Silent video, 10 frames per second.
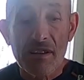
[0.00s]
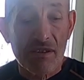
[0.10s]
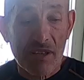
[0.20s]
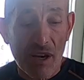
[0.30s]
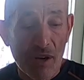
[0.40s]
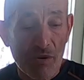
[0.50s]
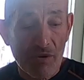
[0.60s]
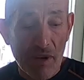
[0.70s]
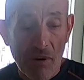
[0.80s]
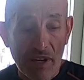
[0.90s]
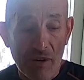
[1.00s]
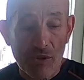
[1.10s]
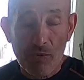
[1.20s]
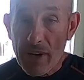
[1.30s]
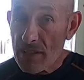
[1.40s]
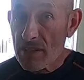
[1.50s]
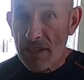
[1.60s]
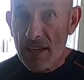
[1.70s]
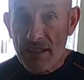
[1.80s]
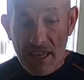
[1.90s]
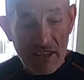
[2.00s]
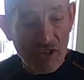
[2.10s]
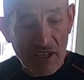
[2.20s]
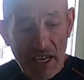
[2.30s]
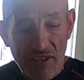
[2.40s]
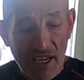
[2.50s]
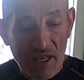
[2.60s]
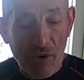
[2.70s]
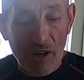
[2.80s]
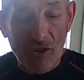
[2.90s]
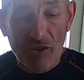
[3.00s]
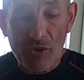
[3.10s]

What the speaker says: So they won't go to waste because they actually contain quite a lot of